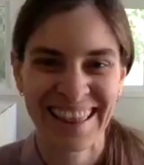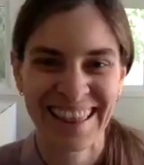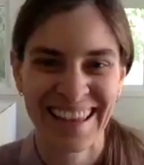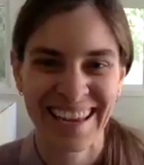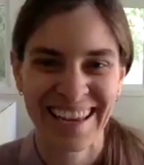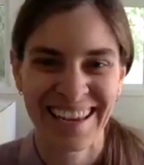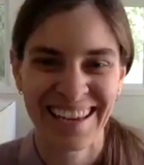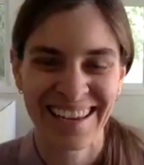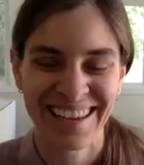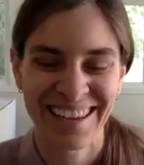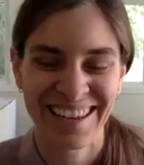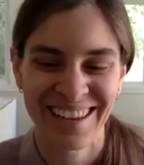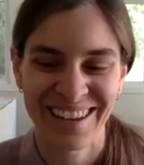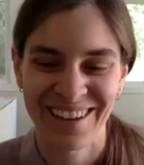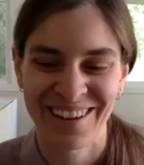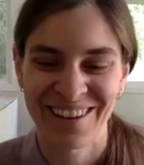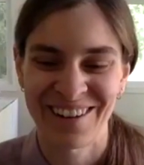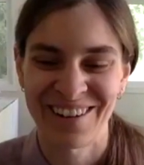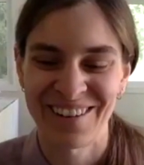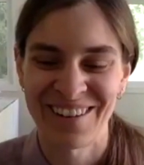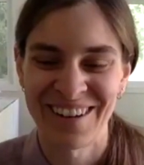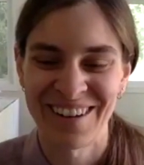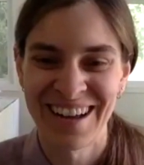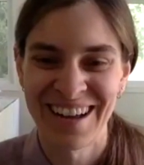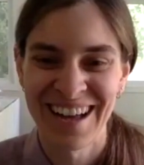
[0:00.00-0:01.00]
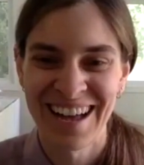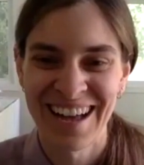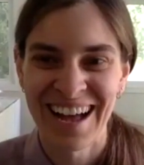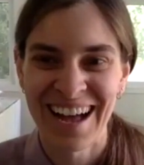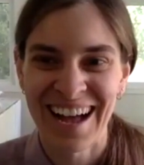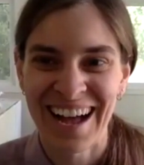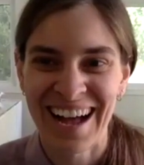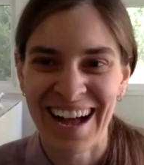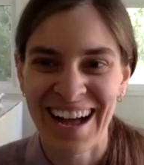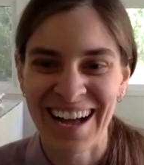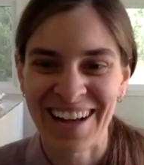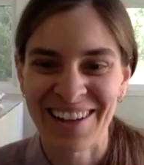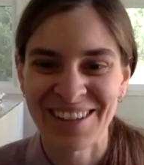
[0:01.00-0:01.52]
thank you.
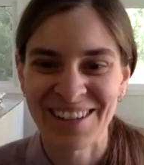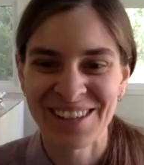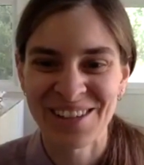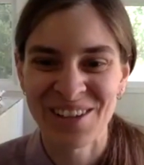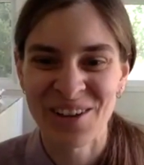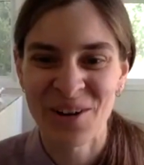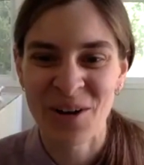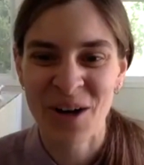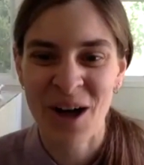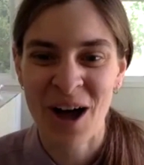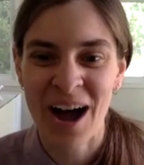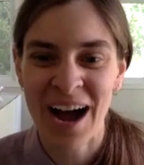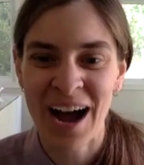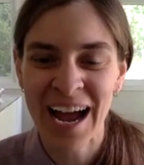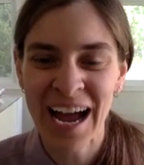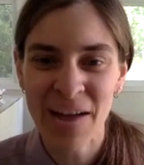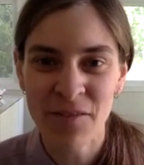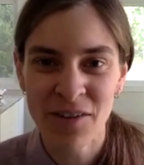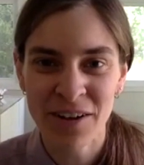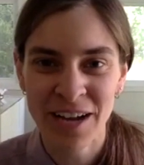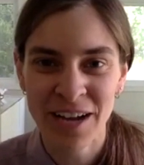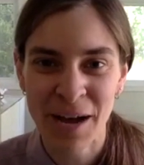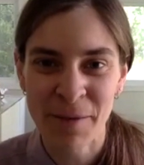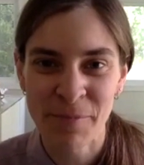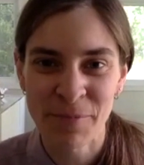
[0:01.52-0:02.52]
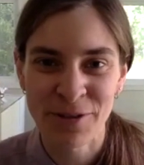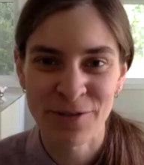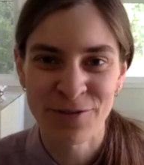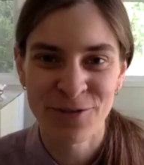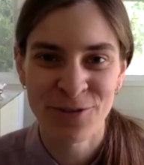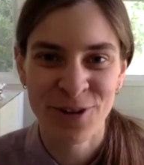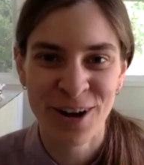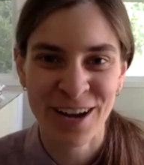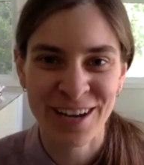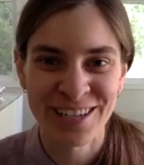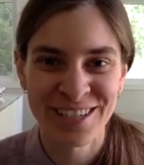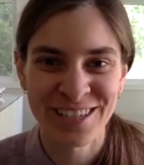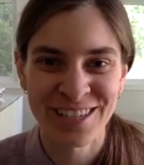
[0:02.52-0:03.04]
And so I have a couple of
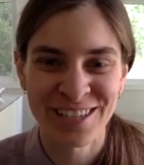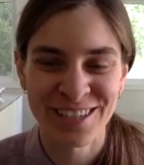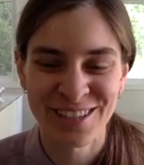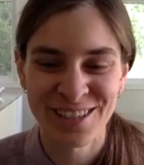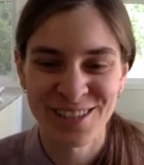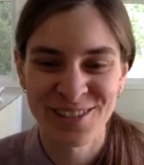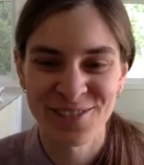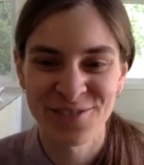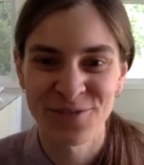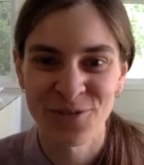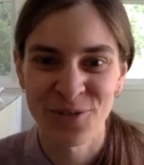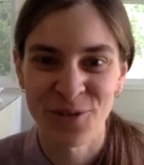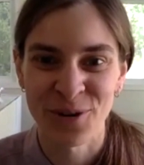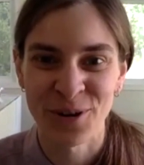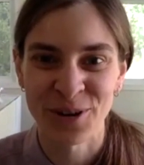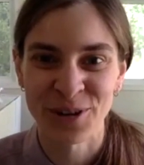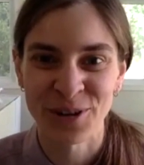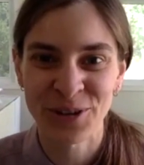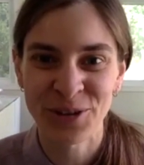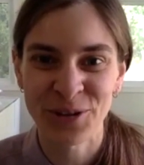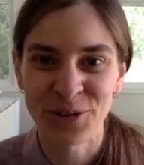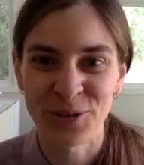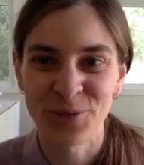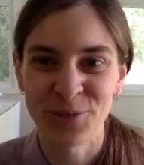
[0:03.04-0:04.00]
questions for you.